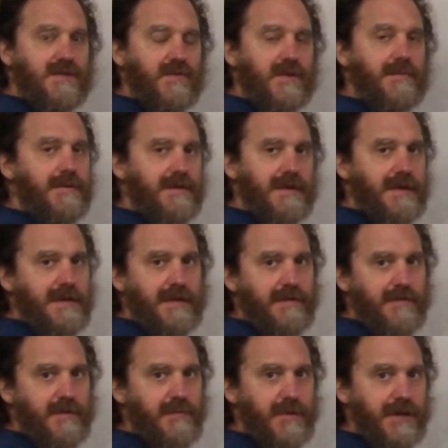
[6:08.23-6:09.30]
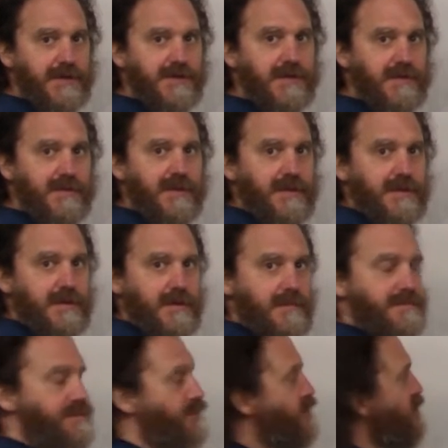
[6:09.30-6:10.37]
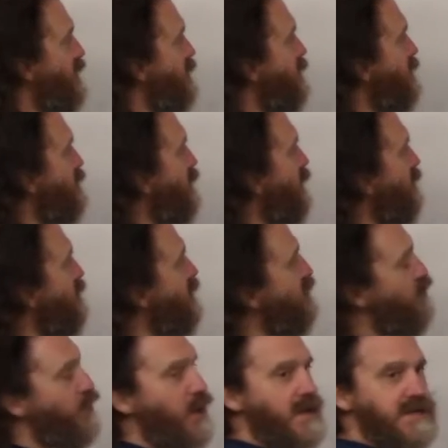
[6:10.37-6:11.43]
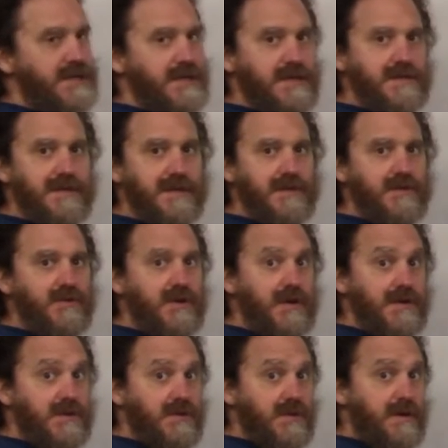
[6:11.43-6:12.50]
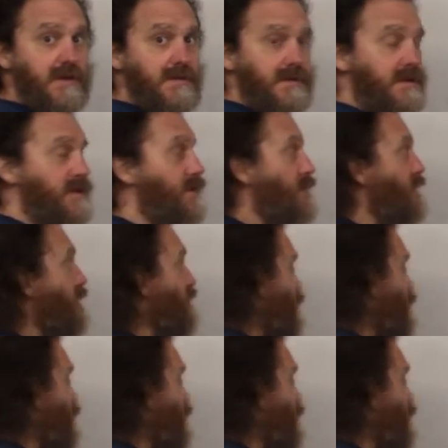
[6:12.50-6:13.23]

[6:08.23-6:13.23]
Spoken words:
frame, you take a different picture with, and then you have this processed at the drugstore, and you get